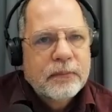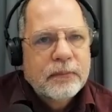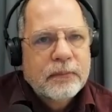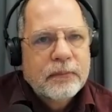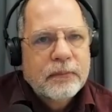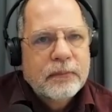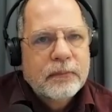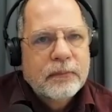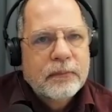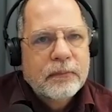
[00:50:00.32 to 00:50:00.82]

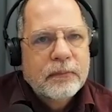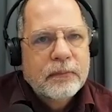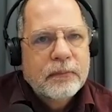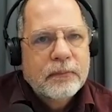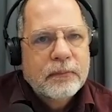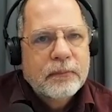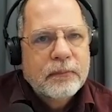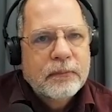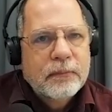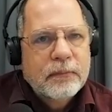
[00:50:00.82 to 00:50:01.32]

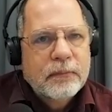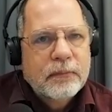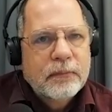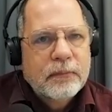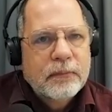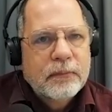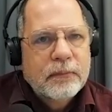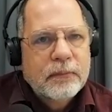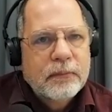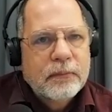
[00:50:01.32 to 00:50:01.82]

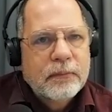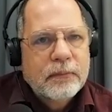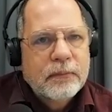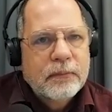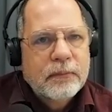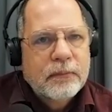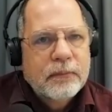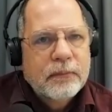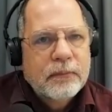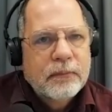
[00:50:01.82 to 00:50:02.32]

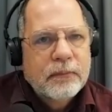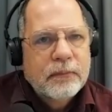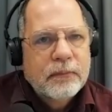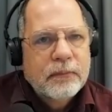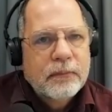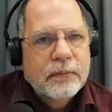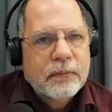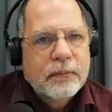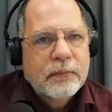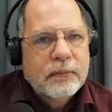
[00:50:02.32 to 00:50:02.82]

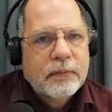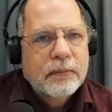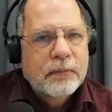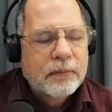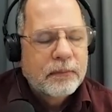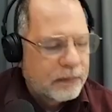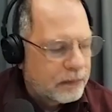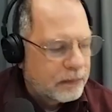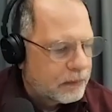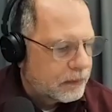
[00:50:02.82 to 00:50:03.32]

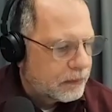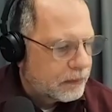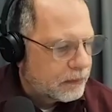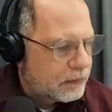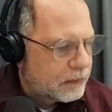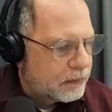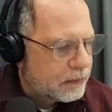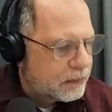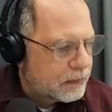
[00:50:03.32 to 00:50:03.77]
The person shown says nothing.